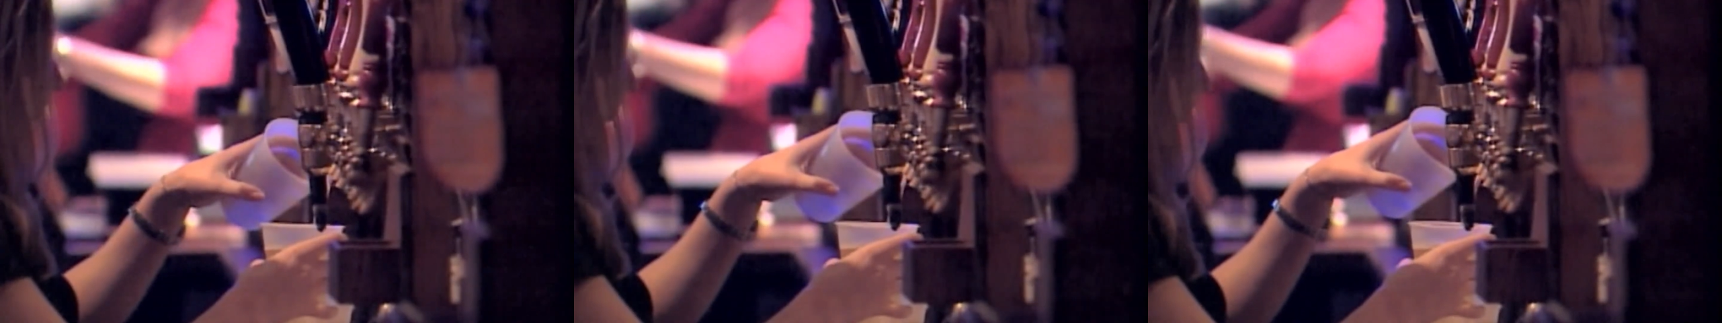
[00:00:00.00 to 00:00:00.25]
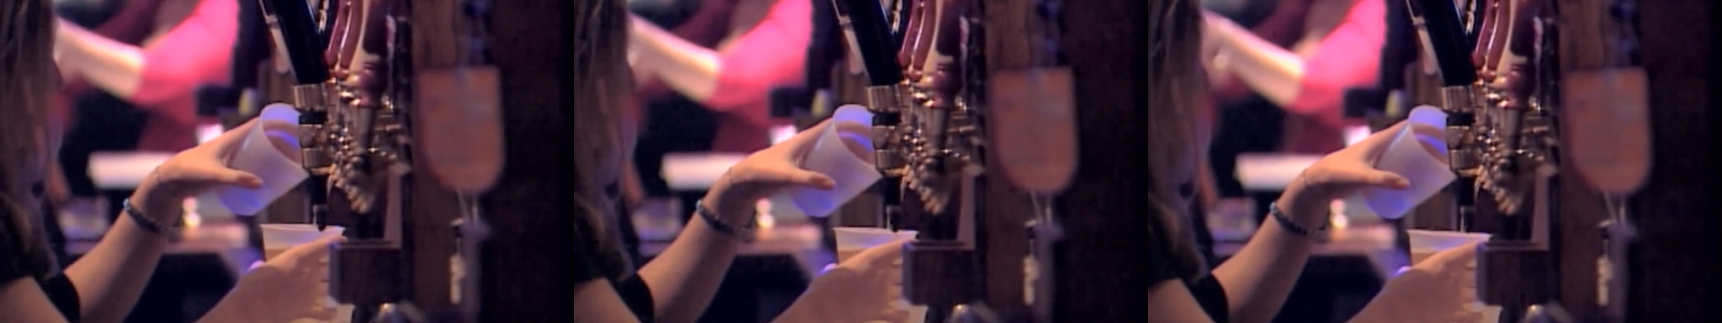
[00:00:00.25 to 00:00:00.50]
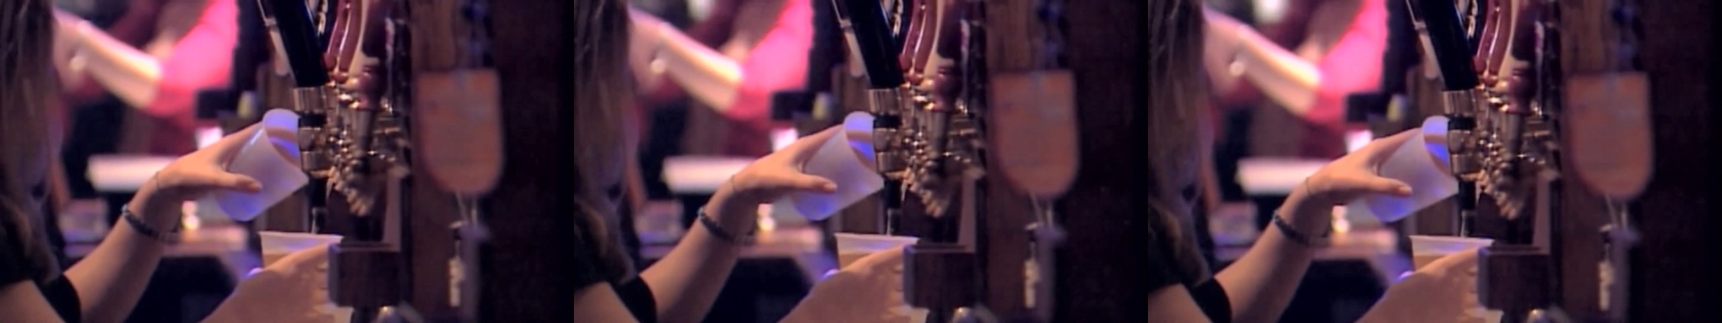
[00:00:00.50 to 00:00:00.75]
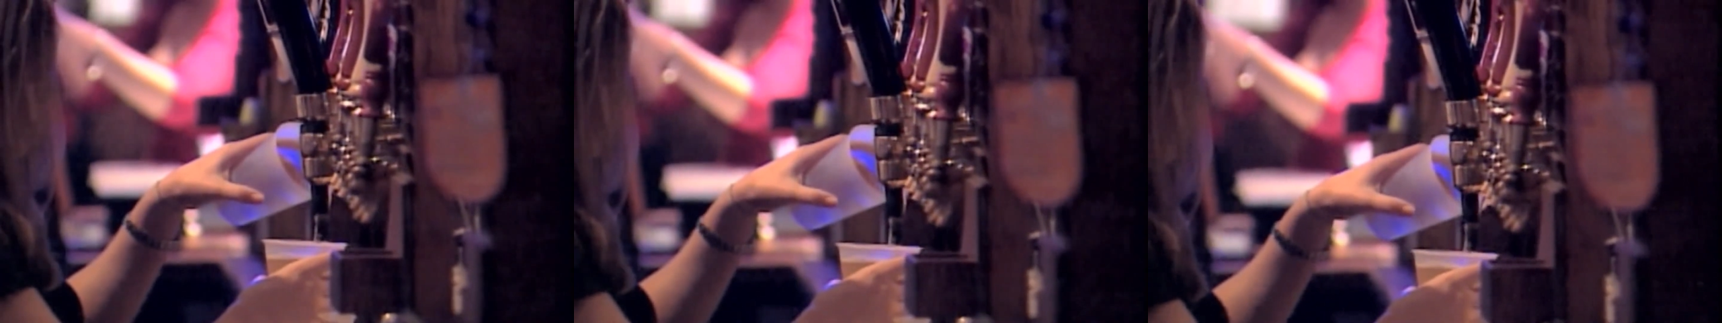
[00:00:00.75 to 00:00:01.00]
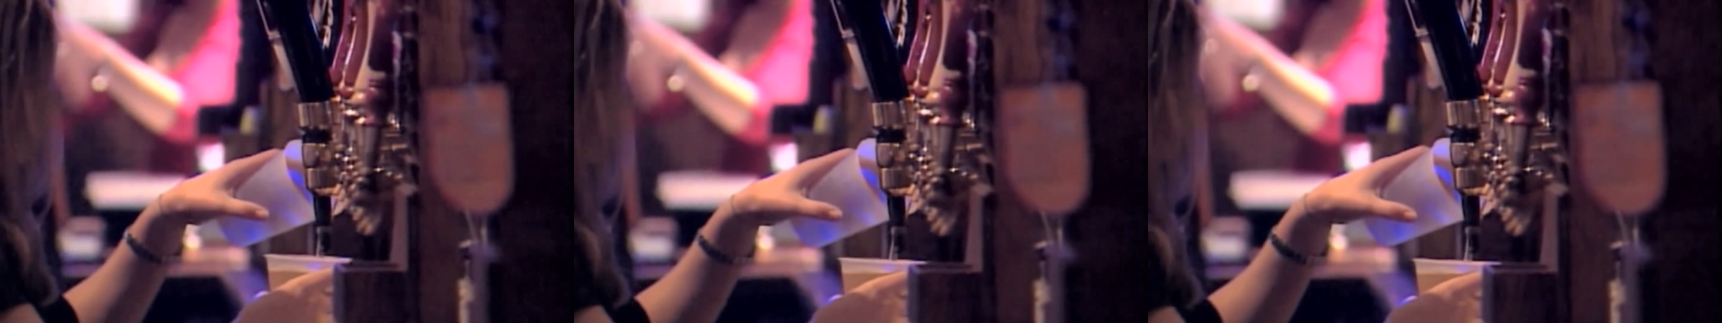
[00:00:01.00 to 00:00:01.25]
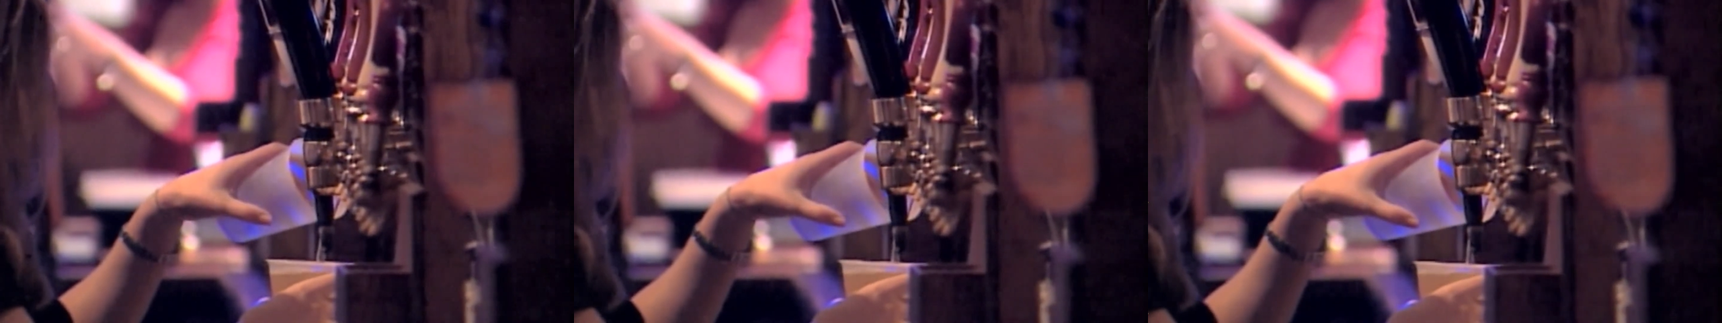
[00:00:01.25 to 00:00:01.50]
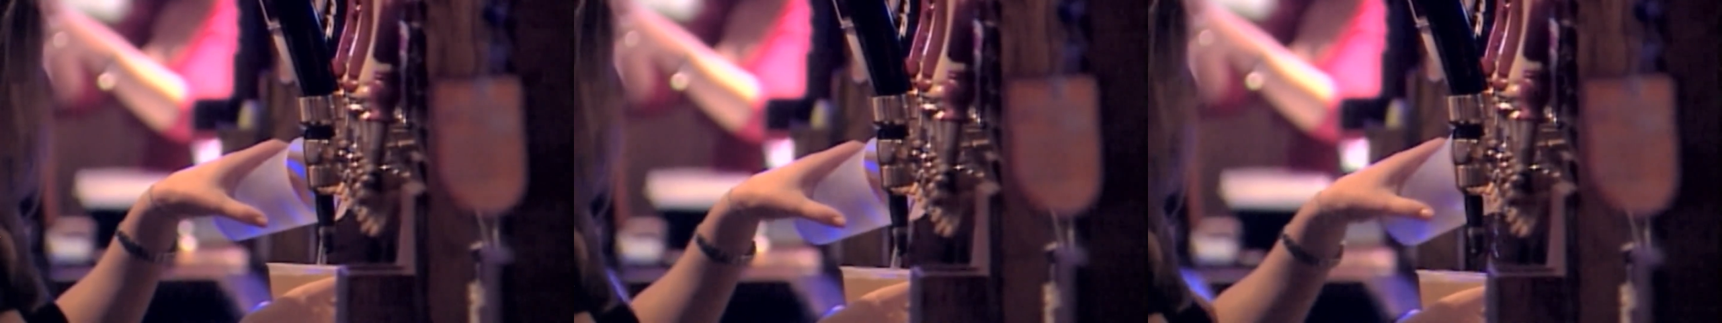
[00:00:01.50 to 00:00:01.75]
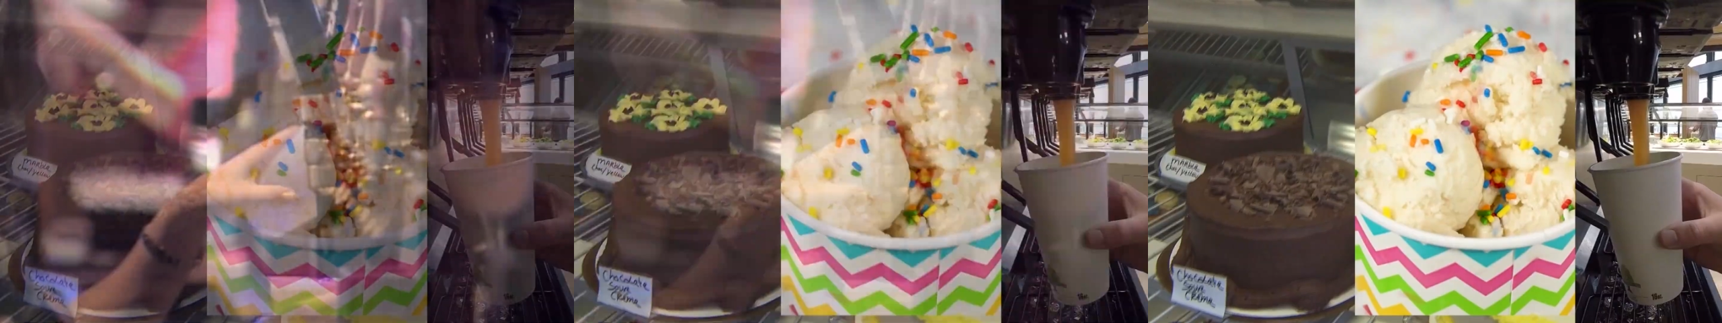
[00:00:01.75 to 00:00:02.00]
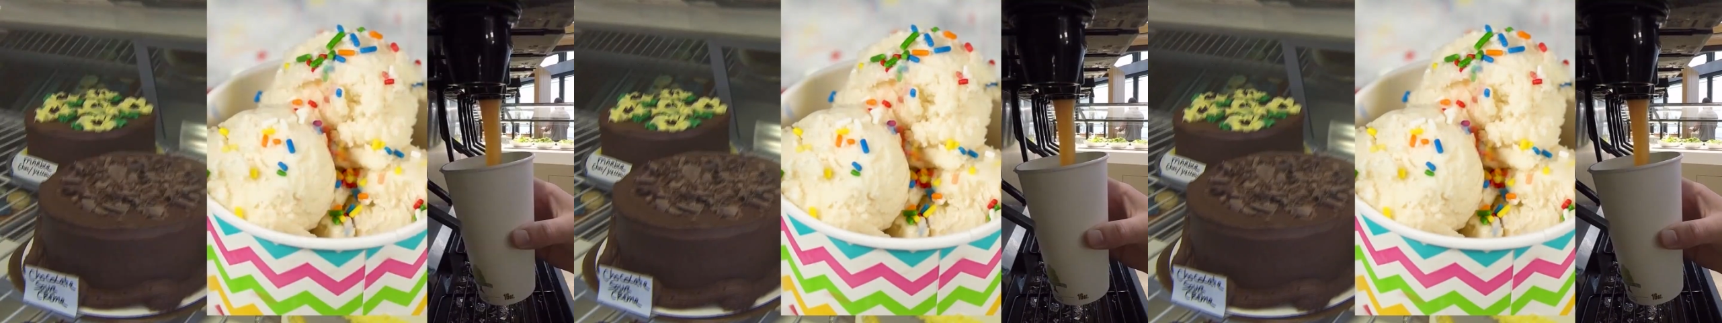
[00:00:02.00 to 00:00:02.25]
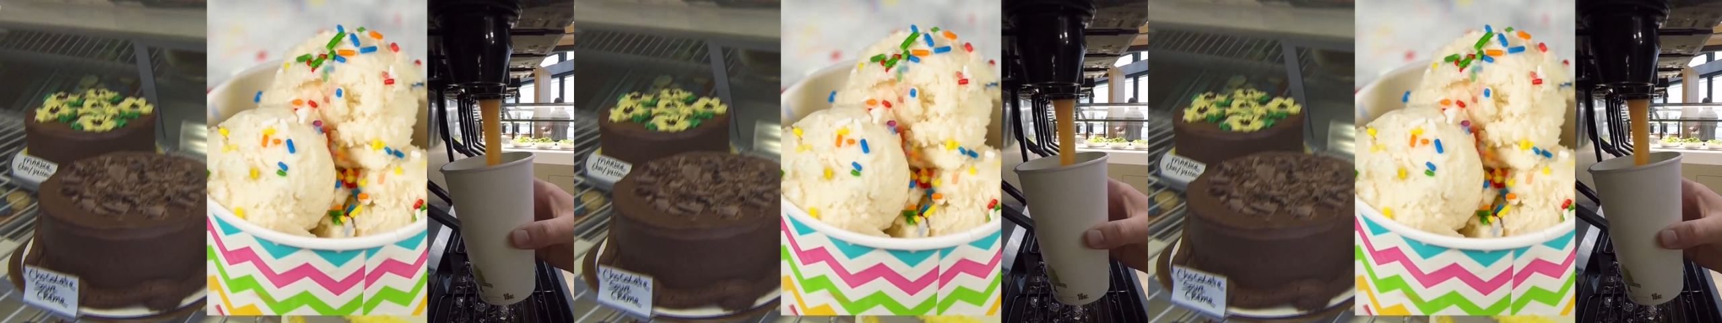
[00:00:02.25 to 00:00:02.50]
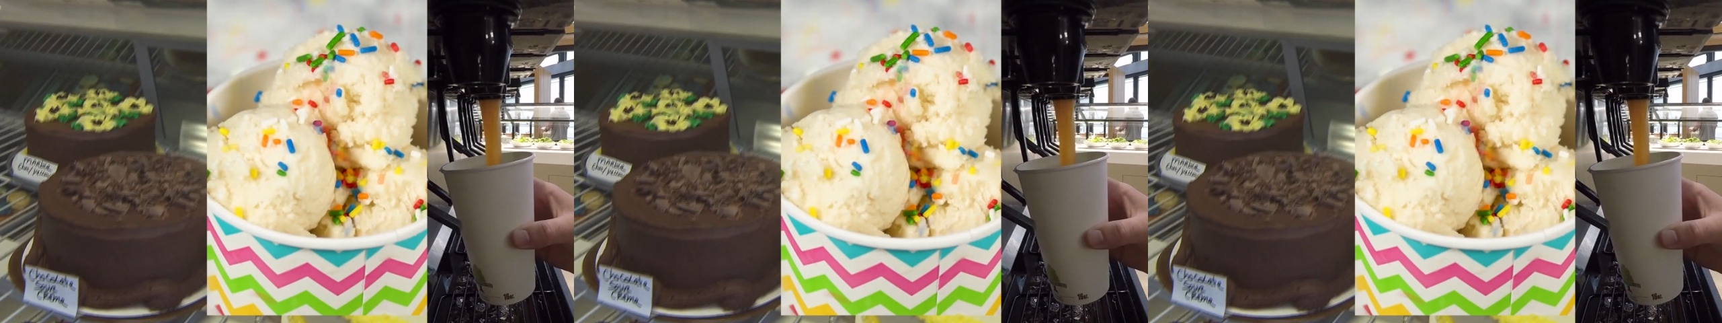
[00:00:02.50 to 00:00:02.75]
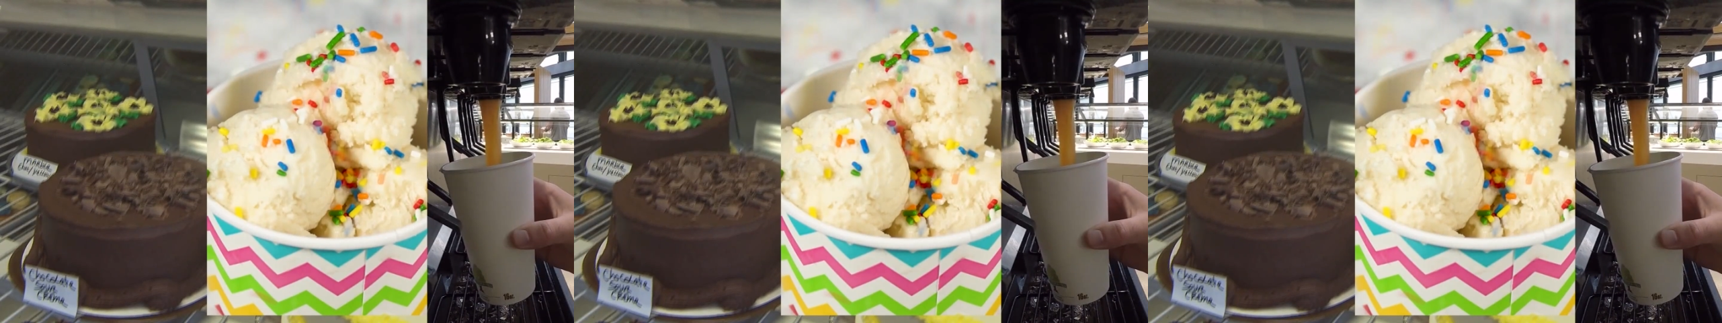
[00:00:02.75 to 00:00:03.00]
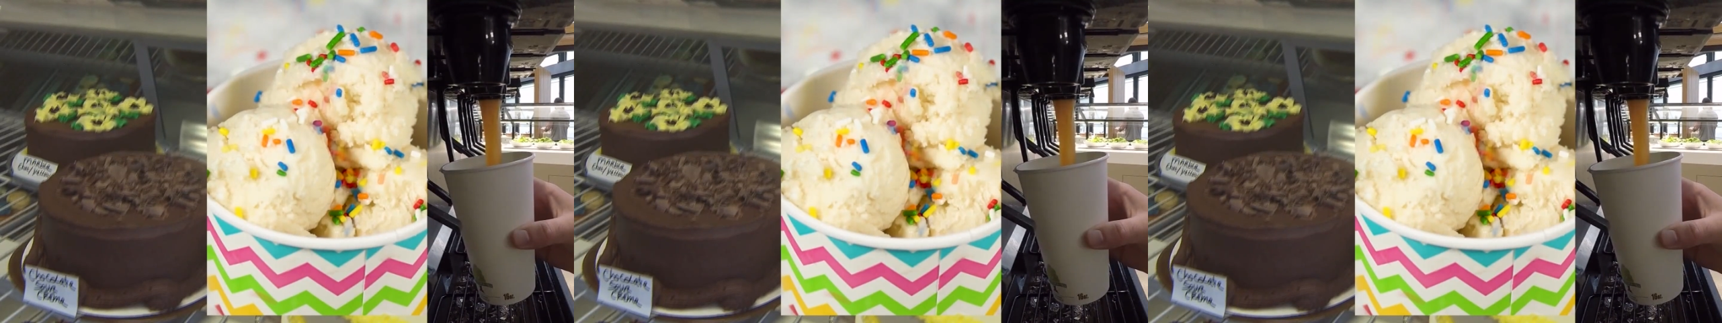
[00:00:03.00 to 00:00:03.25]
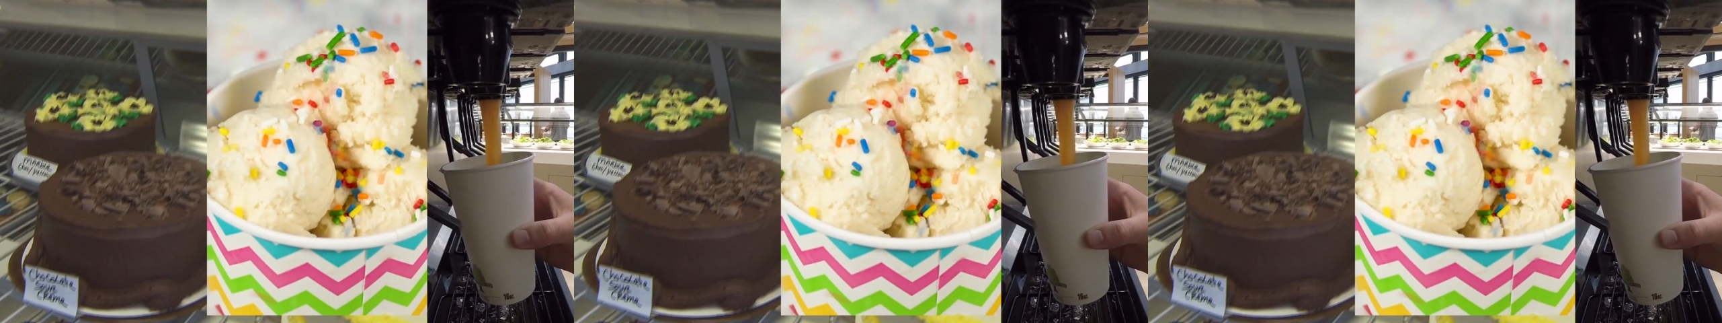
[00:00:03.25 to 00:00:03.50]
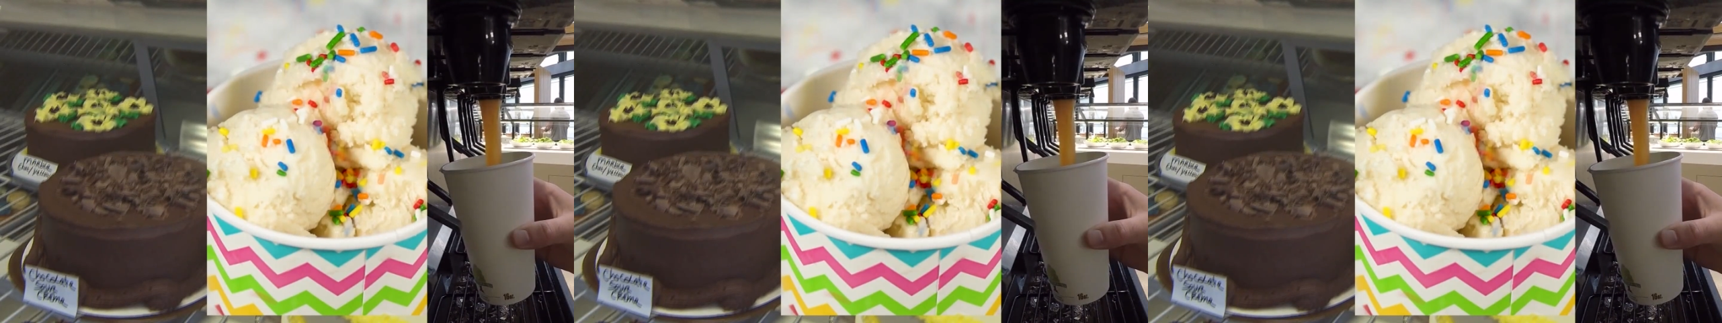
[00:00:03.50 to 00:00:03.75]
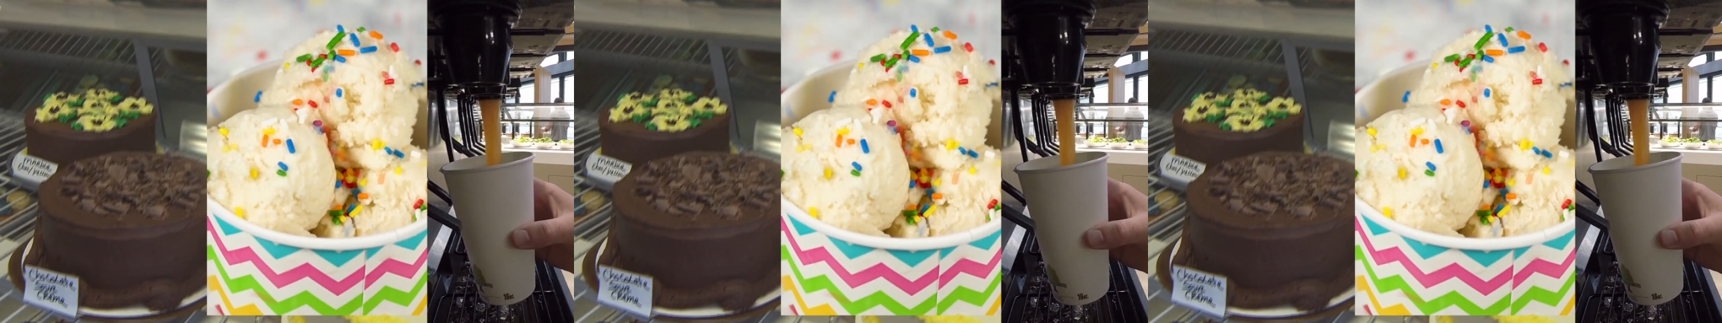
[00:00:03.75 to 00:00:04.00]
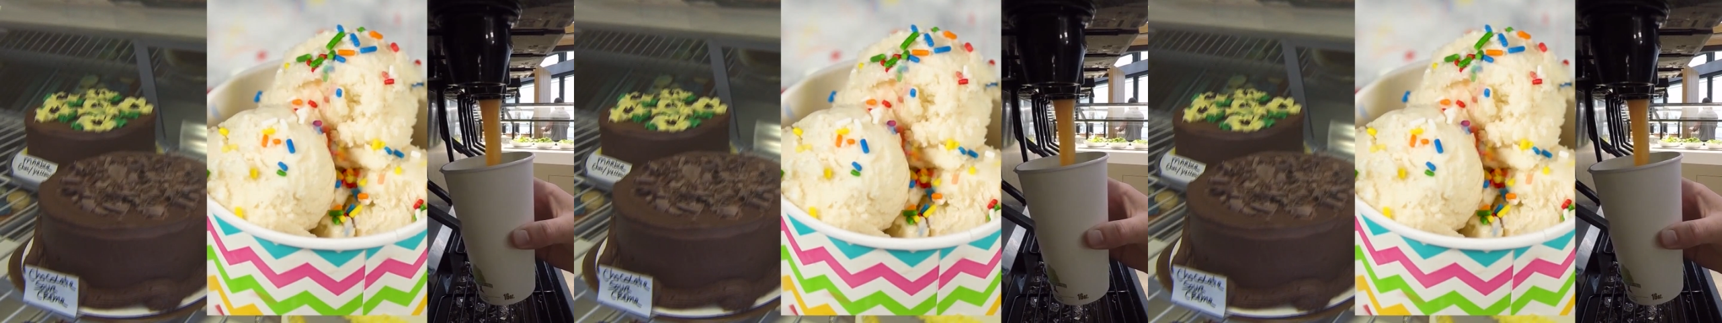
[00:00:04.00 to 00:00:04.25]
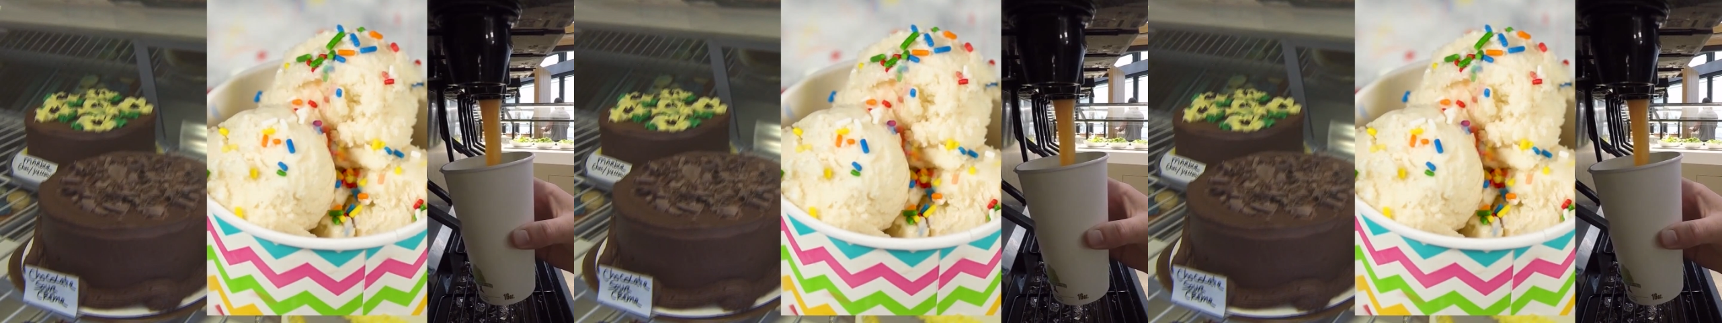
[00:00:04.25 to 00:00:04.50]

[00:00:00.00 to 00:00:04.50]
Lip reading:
(no speaker visible)